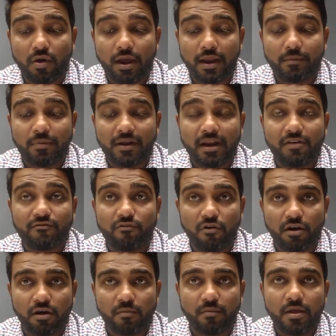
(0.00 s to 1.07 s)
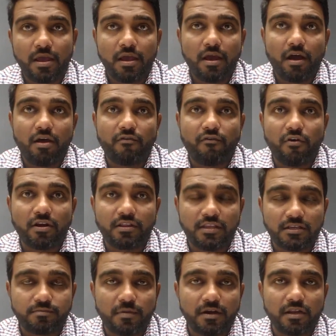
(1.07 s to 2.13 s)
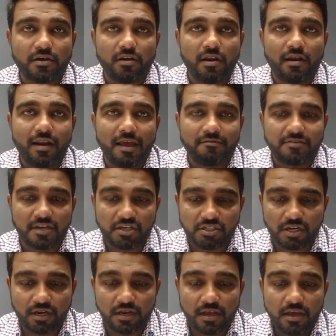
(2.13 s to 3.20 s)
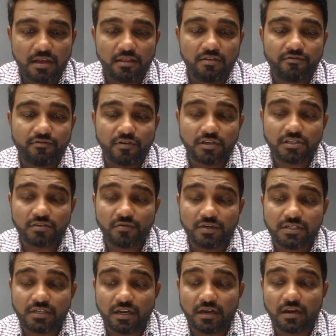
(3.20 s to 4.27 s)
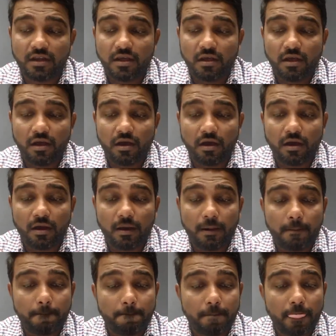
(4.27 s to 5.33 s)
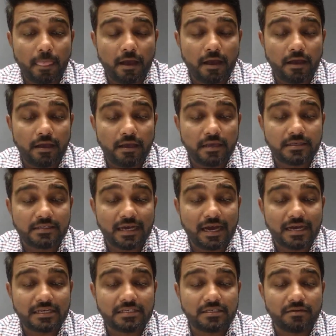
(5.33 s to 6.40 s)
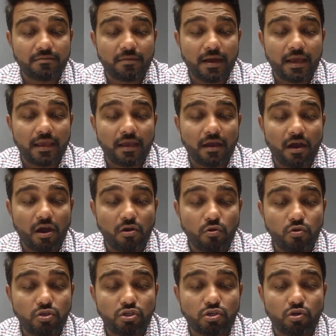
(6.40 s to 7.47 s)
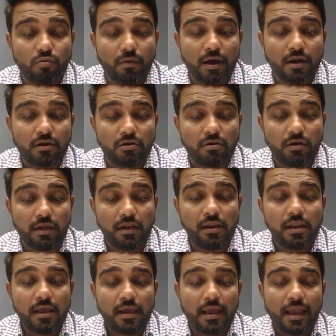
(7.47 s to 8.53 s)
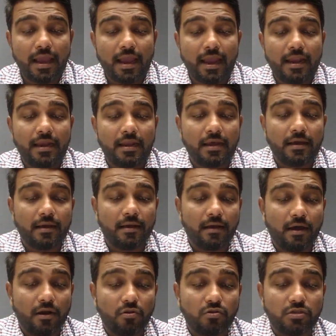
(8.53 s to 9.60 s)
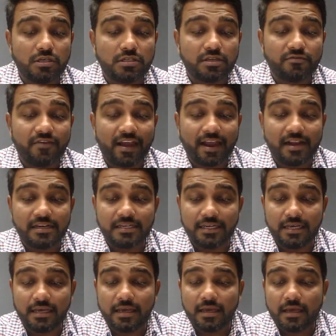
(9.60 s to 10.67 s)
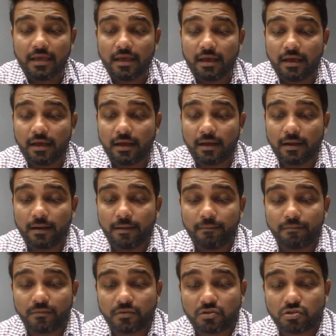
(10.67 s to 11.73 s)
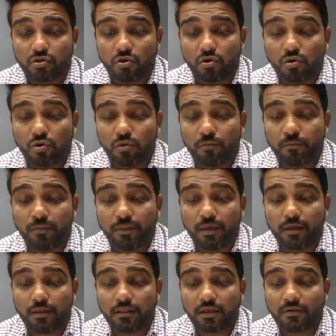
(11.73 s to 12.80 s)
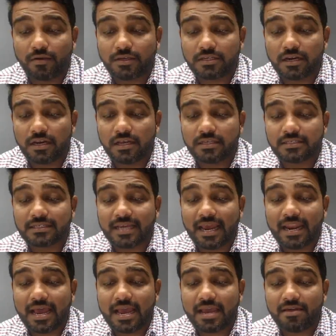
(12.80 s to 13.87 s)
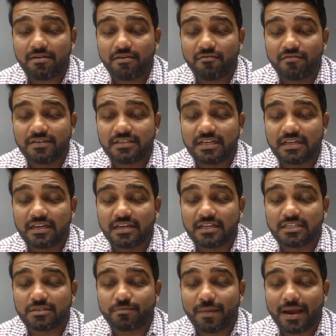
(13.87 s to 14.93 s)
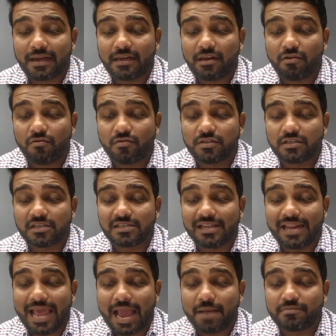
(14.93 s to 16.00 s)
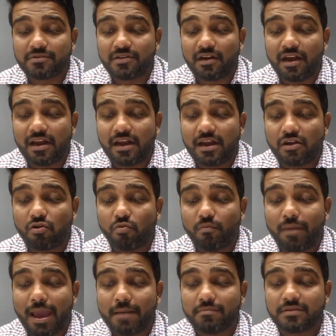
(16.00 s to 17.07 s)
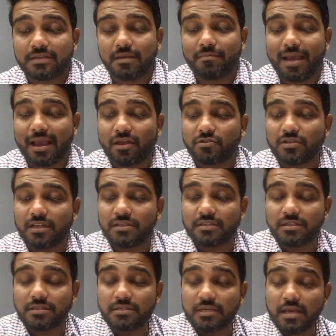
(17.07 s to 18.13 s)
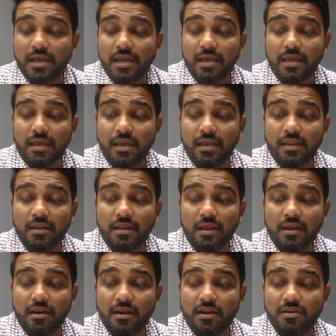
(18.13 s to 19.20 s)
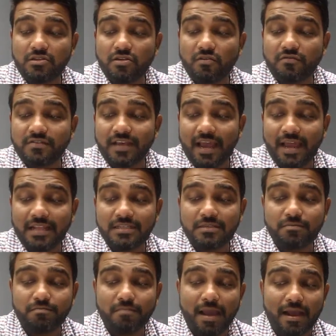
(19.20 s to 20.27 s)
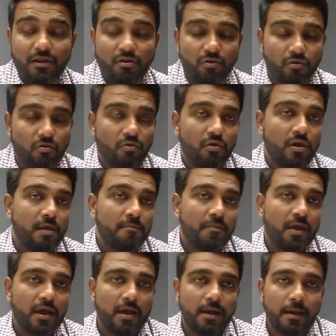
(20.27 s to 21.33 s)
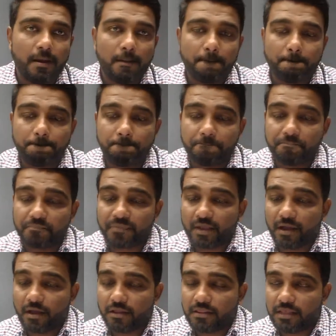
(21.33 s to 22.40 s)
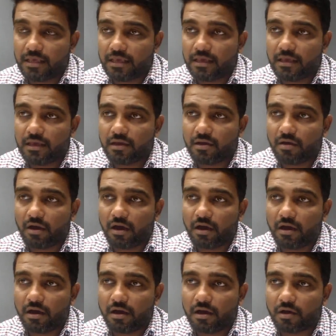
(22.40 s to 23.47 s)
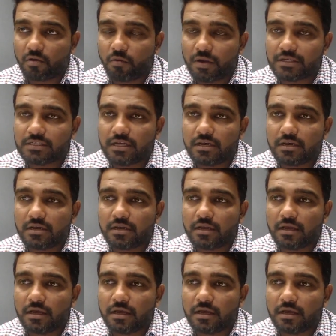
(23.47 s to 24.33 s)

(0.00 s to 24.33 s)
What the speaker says: NPTEL forum for this particular live session. The first question is asked by Anuj Kumar Goel, and Anuj is a faculty. So the question is, can I visit respective research labs related to MEMS and microsensors in Indian Institute of Science, Bangalore? The question